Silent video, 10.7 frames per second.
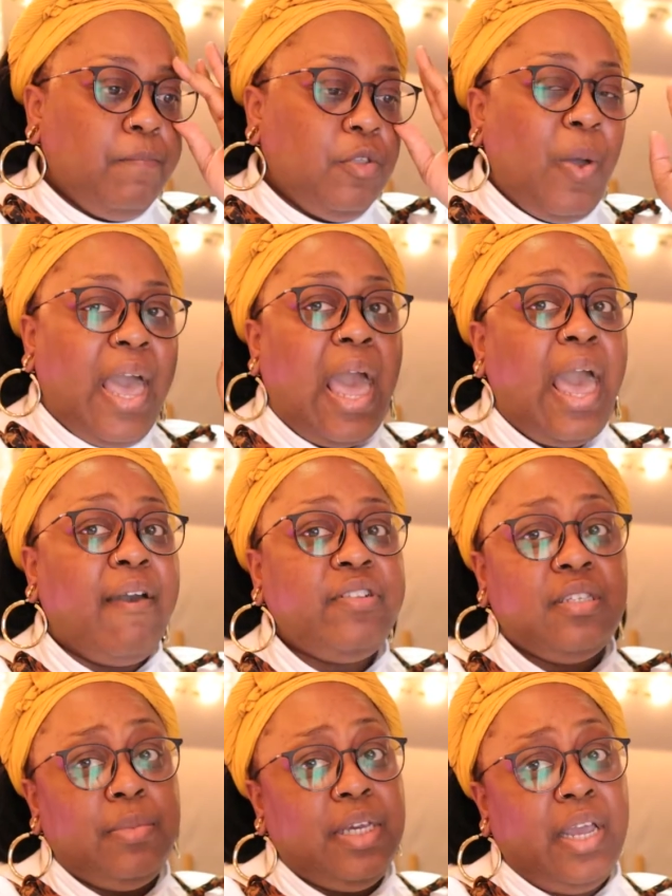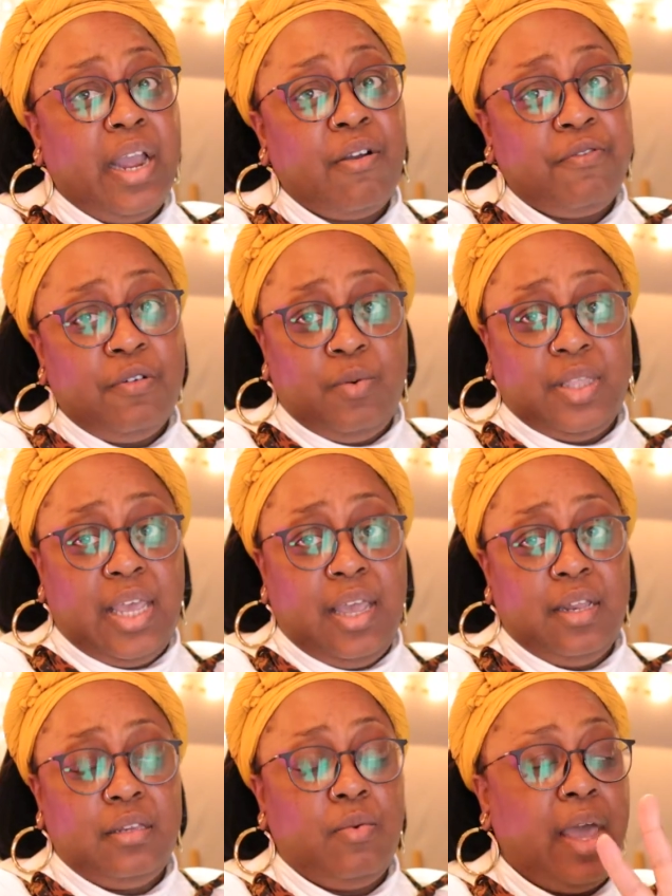You have to be careful with that.
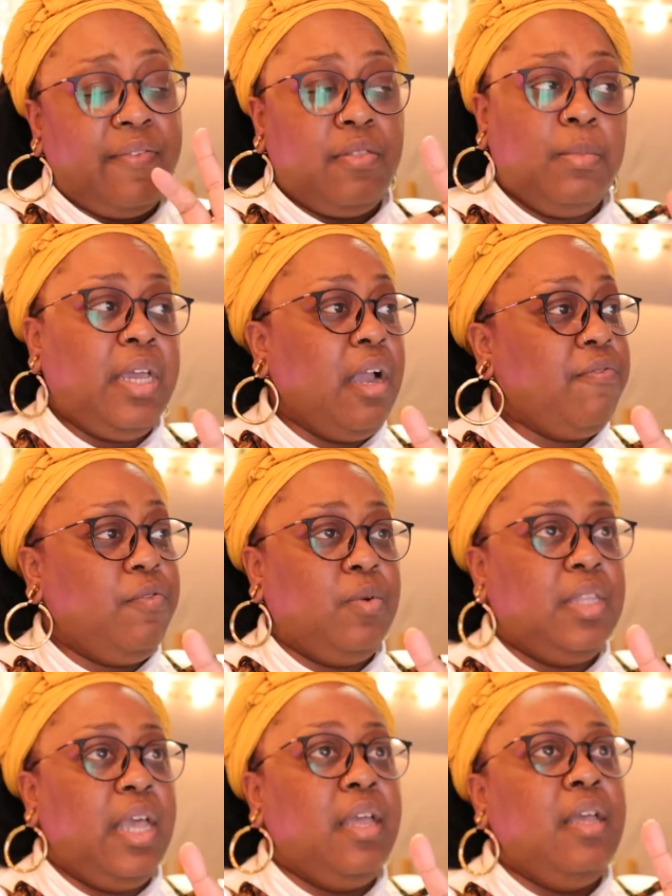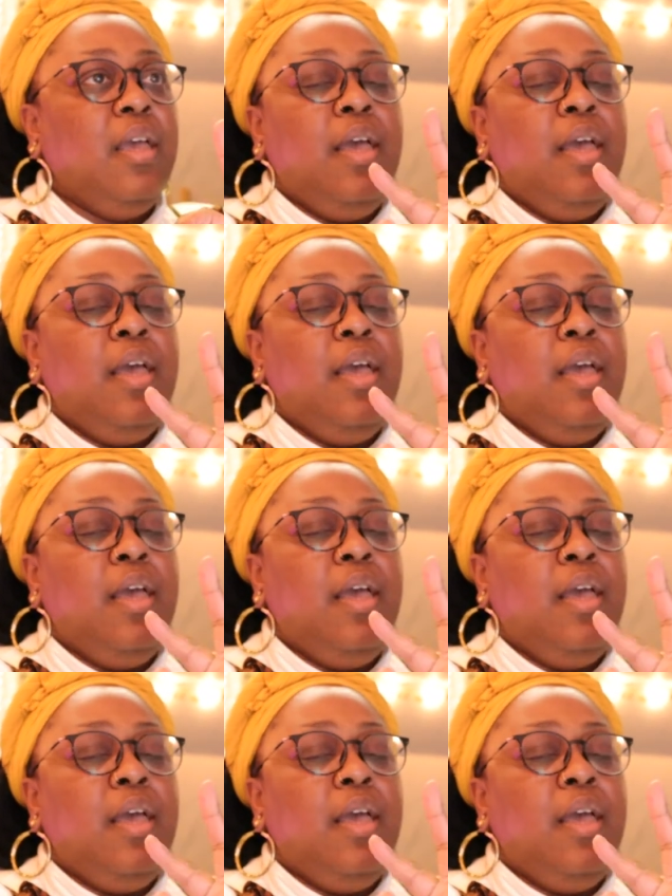You have to be careful with that.